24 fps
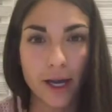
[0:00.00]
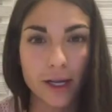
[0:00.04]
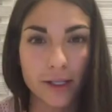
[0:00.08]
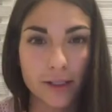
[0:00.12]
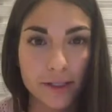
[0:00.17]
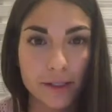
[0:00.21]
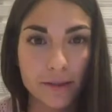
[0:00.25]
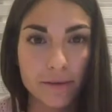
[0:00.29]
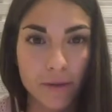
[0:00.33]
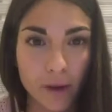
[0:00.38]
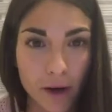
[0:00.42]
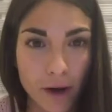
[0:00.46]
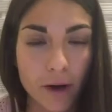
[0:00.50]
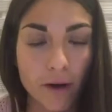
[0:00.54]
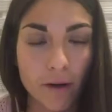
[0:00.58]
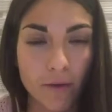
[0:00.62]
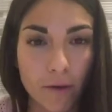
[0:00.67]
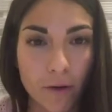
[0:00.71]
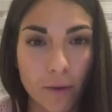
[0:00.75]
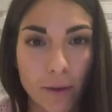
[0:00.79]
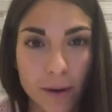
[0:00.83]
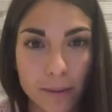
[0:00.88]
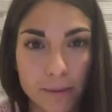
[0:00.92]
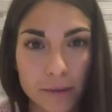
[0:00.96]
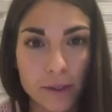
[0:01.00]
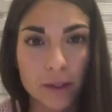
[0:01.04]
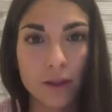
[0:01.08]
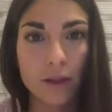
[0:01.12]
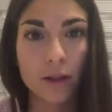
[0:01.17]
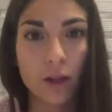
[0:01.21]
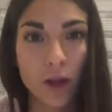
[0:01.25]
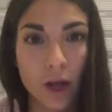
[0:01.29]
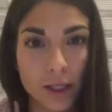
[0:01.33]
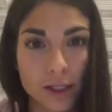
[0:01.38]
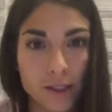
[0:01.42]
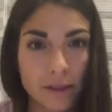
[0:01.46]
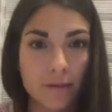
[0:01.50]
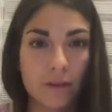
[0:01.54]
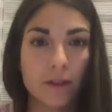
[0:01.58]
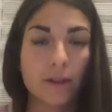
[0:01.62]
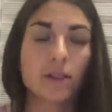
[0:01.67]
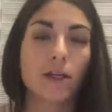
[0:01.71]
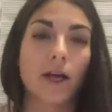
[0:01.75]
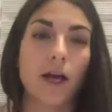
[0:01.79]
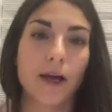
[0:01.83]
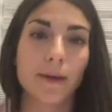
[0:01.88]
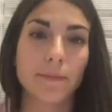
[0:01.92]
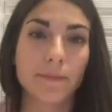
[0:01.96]
yes. Very overwhelmed lots of the
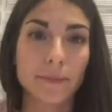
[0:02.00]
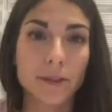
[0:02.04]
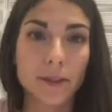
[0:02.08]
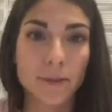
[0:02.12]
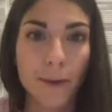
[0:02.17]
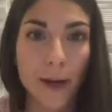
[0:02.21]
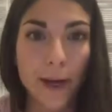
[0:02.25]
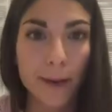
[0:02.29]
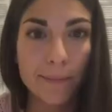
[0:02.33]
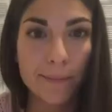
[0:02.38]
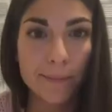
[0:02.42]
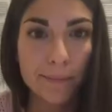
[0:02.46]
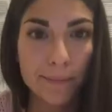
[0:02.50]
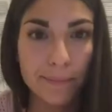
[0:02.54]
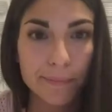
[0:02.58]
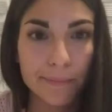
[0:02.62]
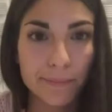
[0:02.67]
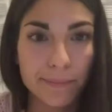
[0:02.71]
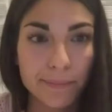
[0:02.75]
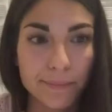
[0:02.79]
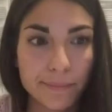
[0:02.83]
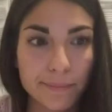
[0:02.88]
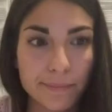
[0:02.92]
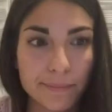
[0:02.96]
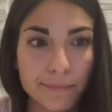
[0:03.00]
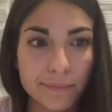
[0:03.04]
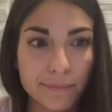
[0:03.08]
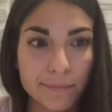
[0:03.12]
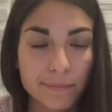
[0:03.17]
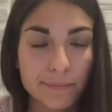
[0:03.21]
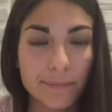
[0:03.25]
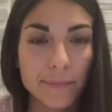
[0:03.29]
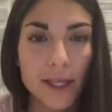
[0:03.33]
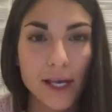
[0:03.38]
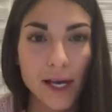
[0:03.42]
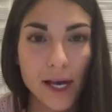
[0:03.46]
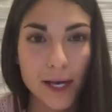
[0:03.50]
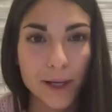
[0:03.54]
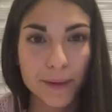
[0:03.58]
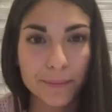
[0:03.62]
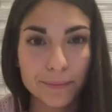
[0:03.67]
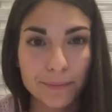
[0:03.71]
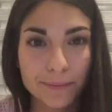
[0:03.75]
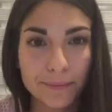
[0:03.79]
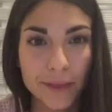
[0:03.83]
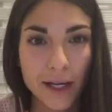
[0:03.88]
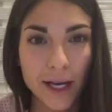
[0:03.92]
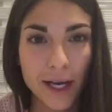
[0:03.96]
times, but yeah.
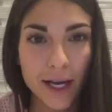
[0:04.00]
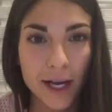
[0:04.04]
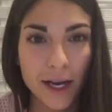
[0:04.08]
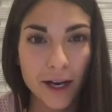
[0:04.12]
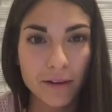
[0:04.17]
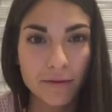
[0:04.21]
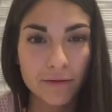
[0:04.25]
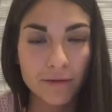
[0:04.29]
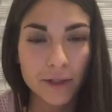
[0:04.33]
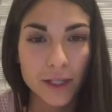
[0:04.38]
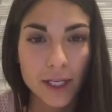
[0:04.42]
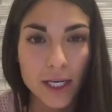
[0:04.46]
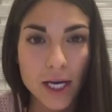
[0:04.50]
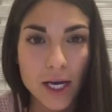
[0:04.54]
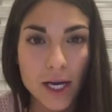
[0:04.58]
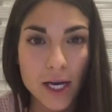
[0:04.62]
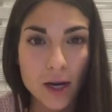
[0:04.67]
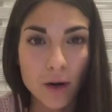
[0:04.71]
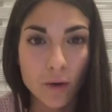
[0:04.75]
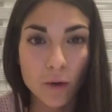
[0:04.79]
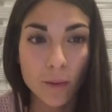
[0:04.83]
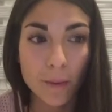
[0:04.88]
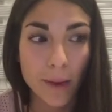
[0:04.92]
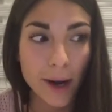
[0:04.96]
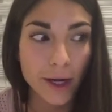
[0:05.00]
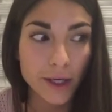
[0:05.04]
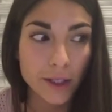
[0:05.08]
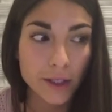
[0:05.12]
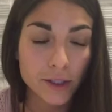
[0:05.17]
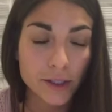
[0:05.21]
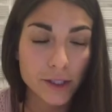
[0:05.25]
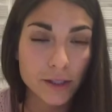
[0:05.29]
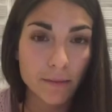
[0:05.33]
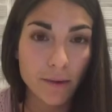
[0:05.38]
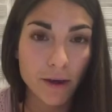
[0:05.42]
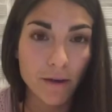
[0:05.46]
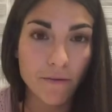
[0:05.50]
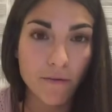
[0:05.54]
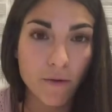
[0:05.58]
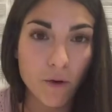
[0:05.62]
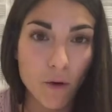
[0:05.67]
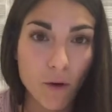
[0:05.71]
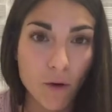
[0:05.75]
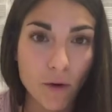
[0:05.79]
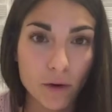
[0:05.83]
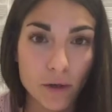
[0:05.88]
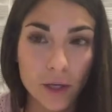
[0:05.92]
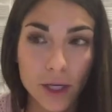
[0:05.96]
I have reminders in my
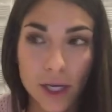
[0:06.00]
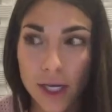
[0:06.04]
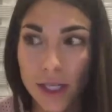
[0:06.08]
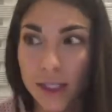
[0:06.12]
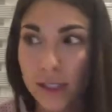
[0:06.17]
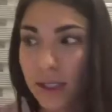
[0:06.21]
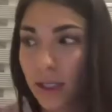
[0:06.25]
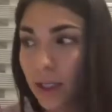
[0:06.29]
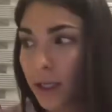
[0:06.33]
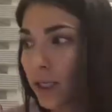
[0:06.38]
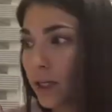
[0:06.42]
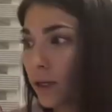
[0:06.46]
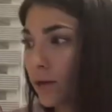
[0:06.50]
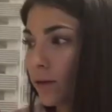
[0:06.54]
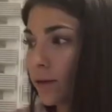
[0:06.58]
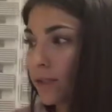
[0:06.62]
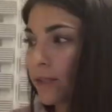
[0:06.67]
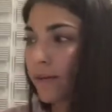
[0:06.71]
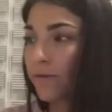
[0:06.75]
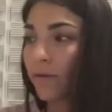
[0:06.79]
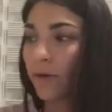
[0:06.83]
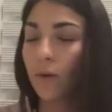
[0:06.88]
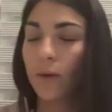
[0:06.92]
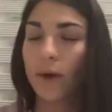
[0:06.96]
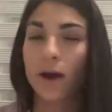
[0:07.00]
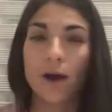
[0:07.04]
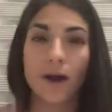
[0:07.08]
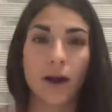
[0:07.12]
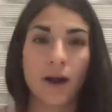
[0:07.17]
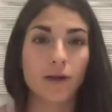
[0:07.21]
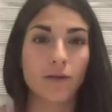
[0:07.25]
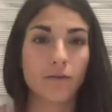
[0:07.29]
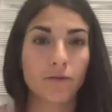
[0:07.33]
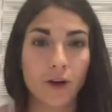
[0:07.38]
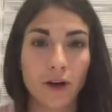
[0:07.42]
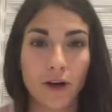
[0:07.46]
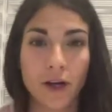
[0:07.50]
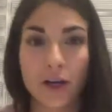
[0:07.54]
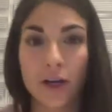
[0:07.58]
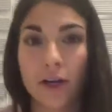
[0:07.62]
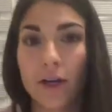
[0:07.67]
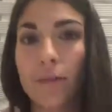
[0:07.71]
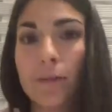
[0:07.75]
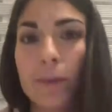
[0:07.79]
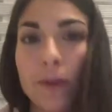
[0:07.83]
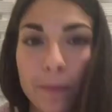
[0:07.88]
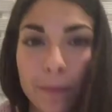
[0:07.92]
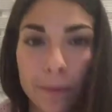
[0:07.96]
phone, sticky notes everywhere, and very
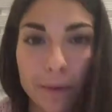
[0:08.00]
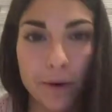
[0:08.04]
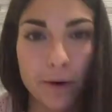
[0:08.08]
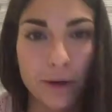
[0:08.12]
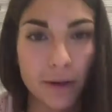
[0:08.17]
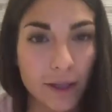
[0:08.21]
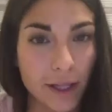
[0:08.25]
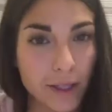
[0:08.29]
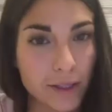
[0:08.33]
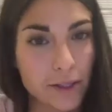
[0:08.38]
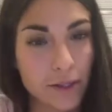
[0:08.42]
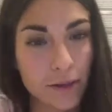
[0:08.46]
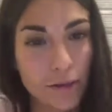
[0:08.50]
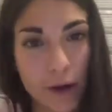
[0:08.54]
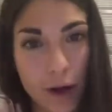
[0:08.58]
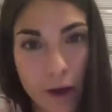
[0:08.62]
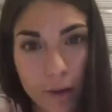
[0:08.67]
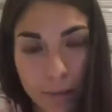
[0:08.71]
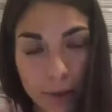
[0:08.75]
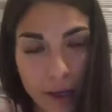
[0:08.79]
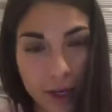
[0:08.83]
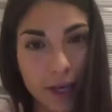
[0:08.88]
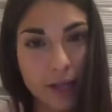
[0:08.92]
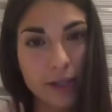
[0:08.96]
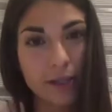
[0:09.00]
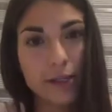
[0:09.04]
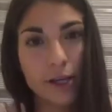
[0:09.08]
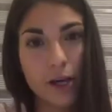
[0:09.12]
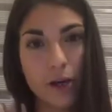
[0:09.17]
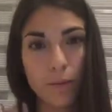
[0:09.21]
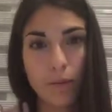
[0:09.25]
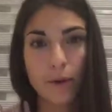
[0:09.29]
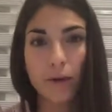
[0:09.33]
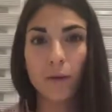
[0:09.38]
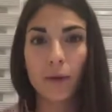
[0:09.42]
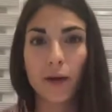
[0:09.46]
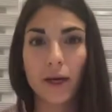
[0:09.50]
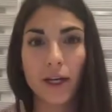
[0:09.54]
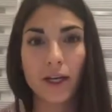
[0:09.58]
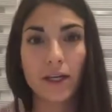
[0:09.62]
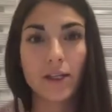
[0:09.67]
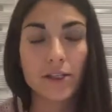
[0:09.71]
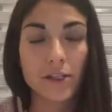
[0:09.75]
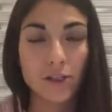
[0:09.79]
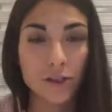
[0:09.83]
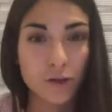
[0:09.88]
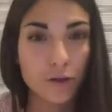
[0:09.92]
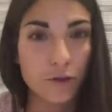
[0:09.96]
good people that surround me and tell me when I
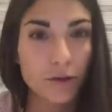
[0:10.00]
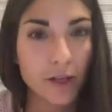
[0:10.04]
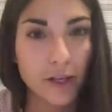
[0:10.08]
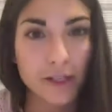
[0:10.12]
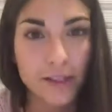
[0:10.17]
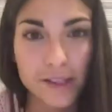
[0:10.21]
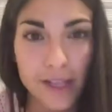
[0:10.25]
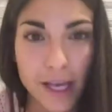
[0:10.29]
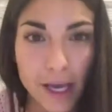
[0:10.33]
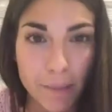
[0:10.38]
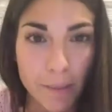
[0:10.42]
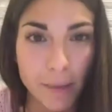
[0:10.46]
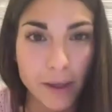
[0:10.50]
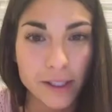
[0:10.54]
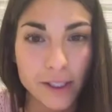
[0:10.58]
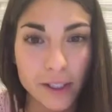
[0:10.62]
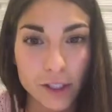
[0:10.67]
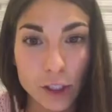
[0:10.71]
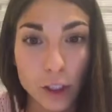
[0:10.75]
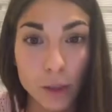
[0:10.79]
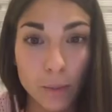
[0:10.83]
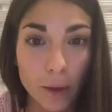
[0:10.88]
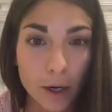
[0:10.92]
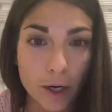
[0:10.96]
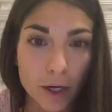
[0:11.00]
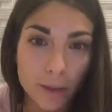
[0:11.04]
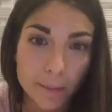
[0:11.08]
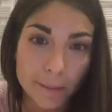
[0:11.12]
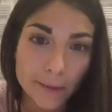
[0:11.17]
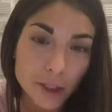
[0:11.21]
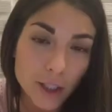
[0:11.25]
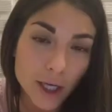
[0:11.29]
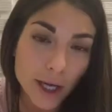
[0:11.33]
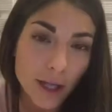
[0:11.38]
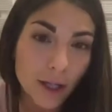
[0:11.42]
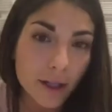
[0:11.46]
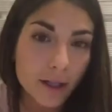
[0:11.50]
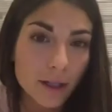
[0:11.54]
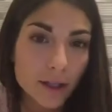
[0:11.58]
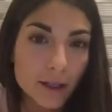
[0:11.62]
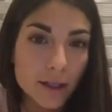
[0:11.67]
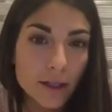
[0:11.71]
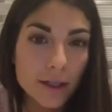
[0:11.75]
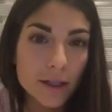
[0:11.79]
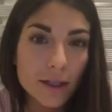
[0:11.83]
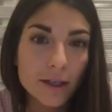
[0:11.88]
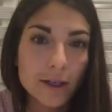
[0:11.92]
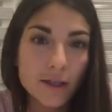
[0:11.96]
need to do things, like my teaching partner, Michelle,
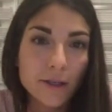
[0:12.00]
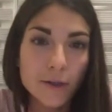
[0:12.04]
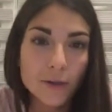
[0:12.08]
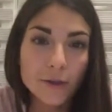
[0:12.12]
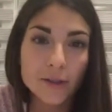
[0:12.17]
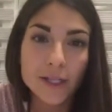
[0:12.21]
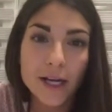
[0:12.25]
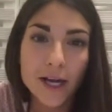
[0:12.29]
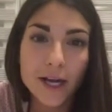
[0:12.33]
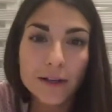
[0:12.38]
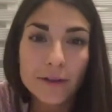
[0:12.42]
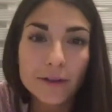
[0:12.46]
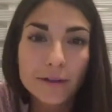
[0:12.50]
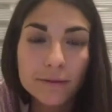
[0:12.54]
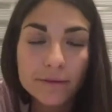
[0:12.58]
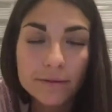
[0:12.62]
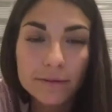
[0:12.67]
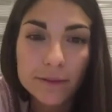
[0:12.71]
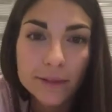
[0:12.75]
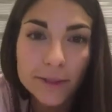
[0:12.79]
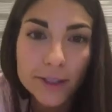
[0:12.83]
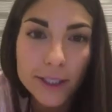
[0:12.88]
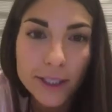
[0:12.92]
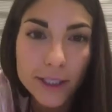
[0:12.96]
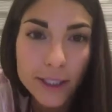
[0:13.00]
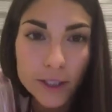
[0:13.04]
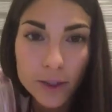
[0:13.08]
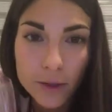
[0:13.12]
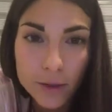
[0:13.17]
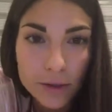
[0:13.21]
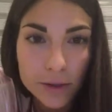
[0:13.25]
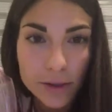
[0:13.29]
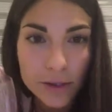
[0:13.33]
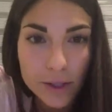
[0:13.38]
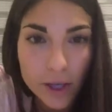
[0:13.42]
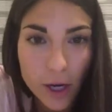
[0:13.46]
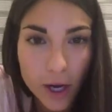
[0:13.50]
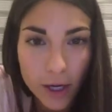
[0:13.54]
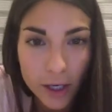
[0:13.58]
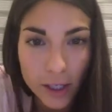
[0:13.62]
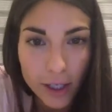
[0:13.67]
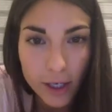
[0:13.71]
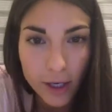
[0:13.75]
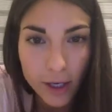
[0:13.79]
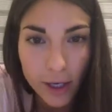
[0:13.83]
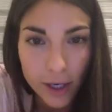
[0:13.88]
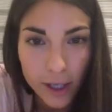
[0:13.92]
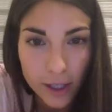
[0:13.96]
who's not
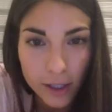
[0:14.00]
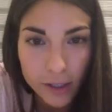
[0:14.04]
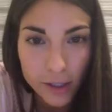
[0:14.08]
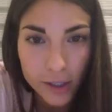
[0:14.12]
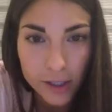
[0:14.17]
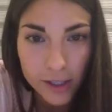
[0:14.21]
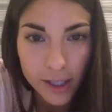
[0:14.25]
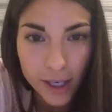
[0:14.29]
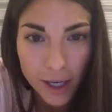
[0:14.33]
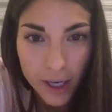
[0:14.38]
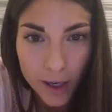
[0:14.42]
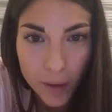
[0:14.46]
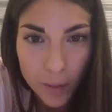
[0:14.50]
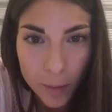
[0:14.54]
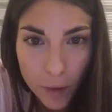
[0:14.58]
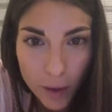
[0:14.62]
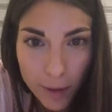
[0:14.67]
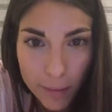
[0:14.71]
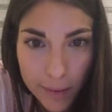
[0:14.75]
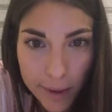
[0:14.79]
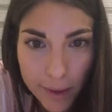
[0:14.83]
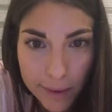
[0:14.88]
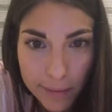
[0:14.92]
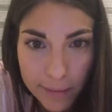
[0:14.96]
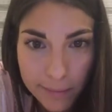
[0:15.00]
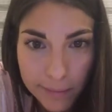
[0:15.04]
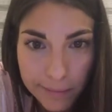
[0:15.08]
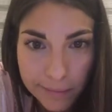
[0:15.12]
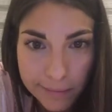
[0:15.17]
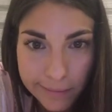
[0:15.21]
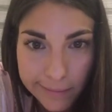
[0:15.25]
here because she's at an appointment.